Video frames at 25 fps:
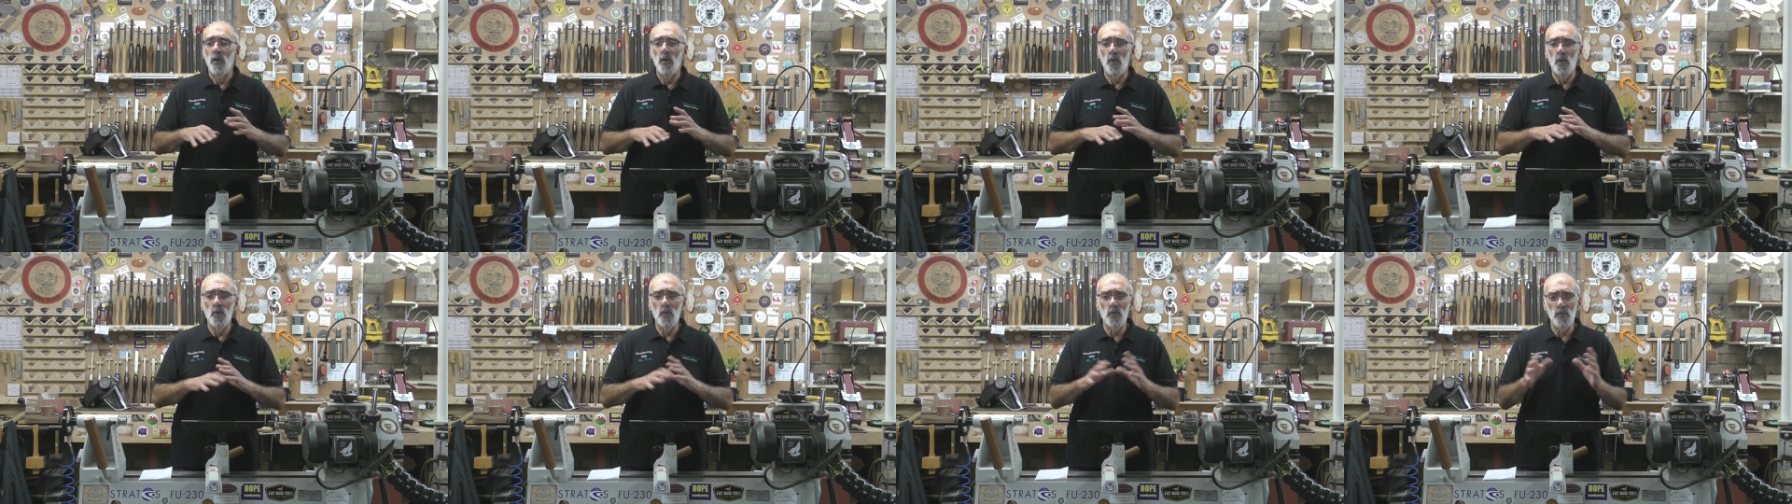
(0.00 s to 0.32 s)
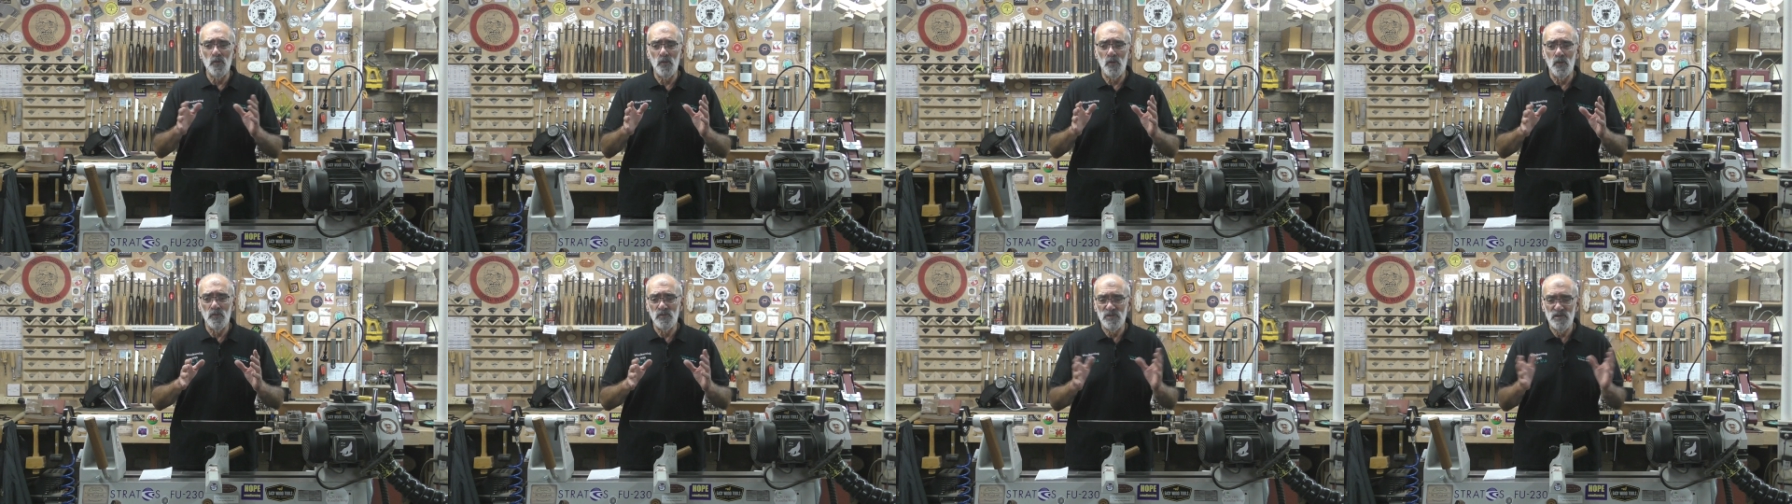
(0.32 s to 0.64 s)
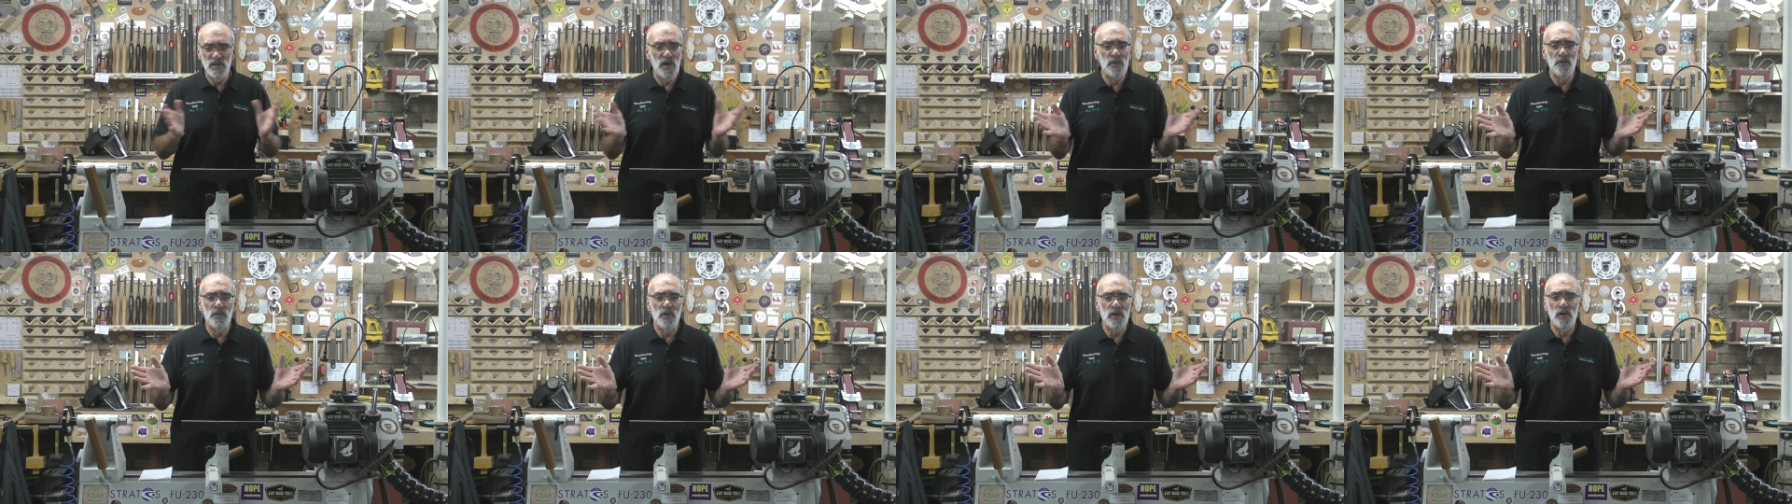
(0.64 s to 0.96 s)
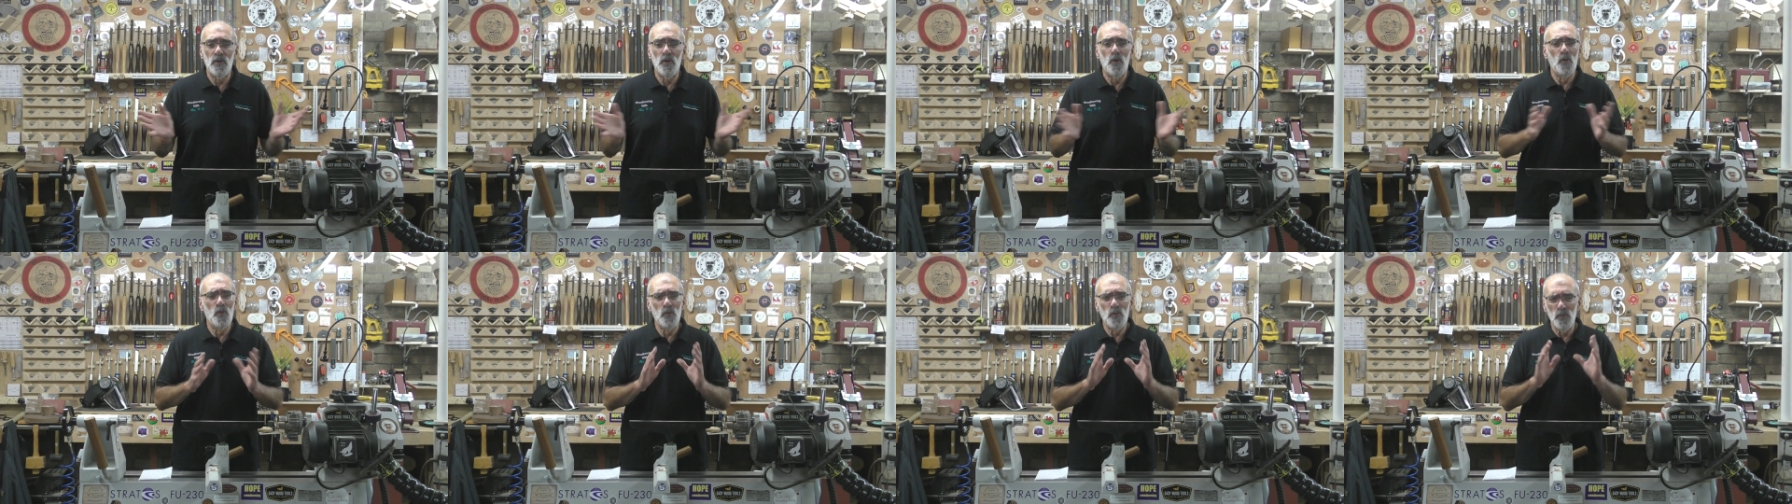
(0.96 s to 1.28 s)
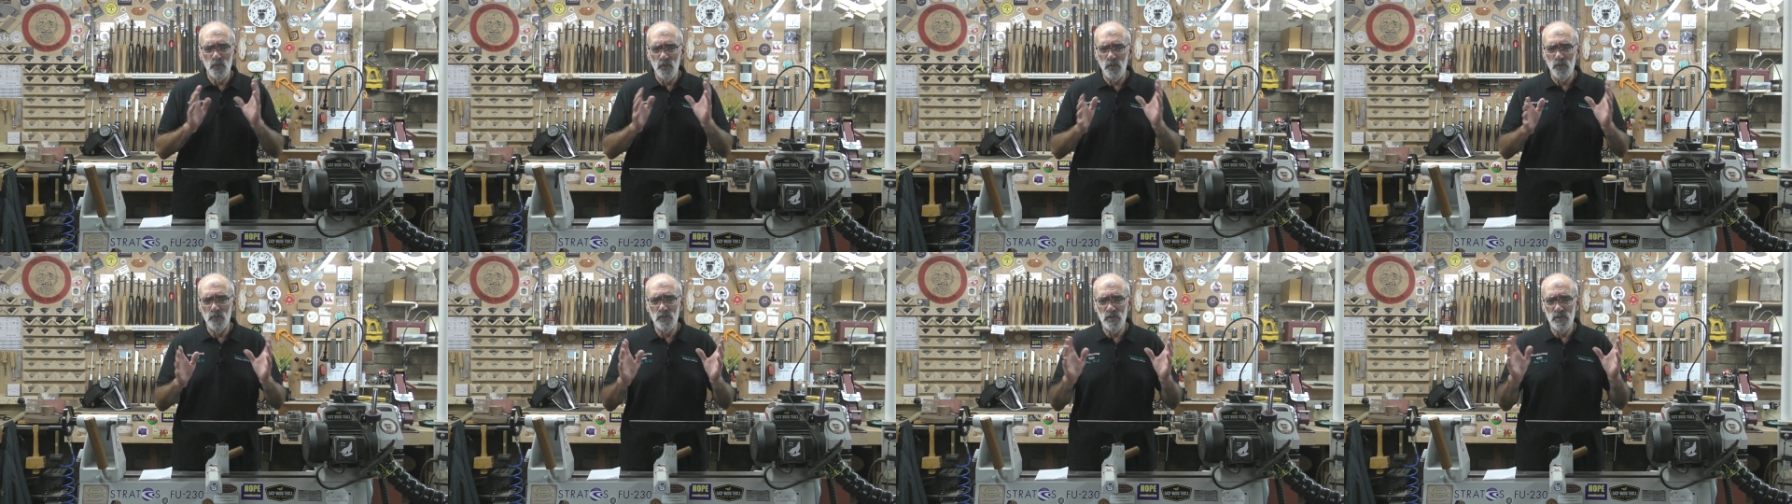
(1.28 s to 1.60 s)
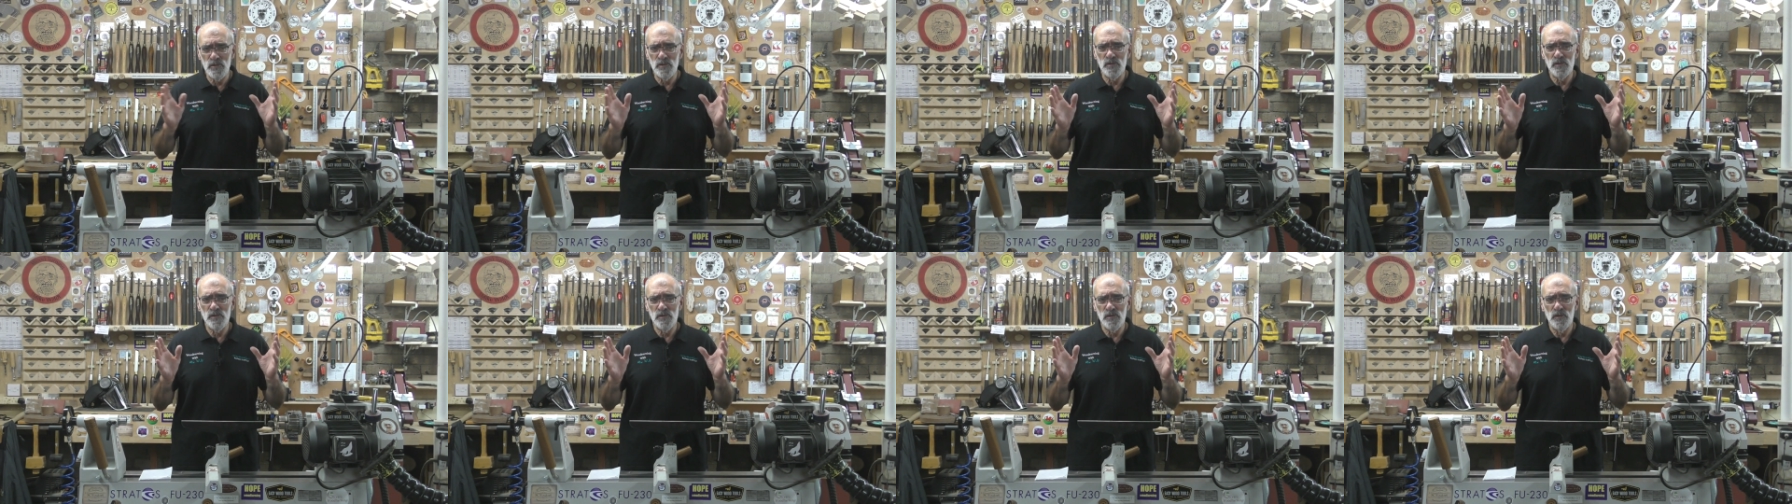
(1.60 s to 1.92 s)
all cherry, all
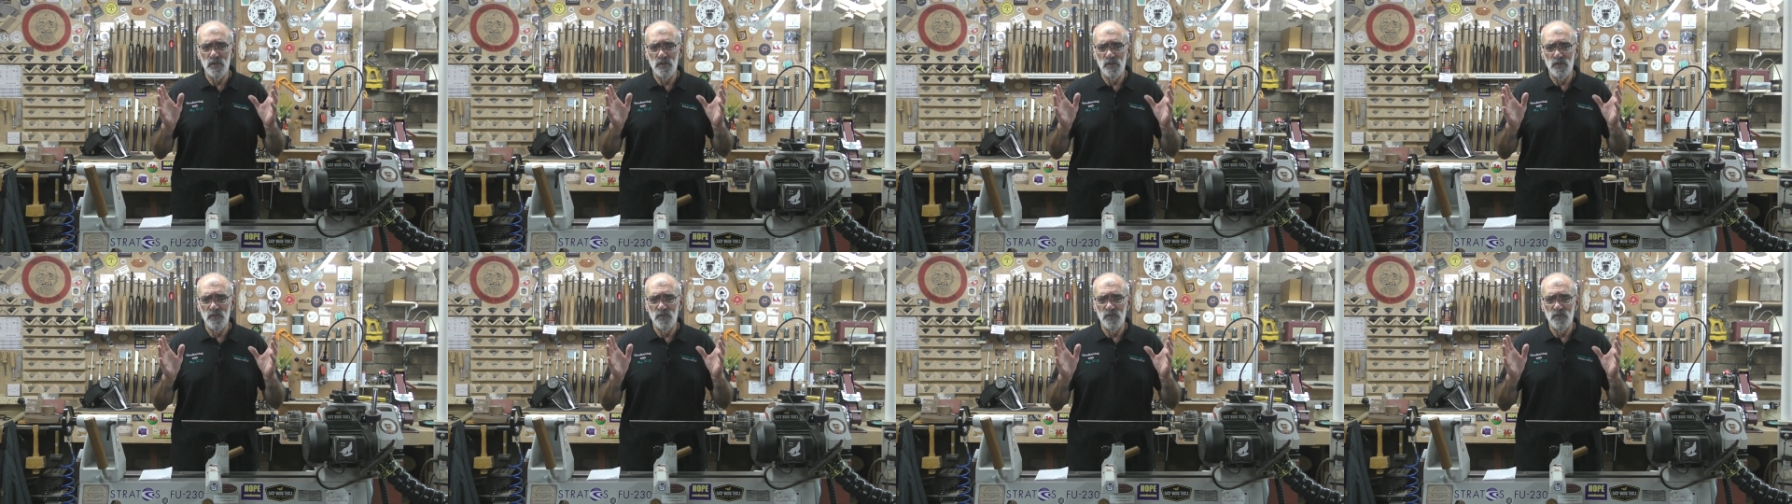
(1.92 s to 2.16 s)
those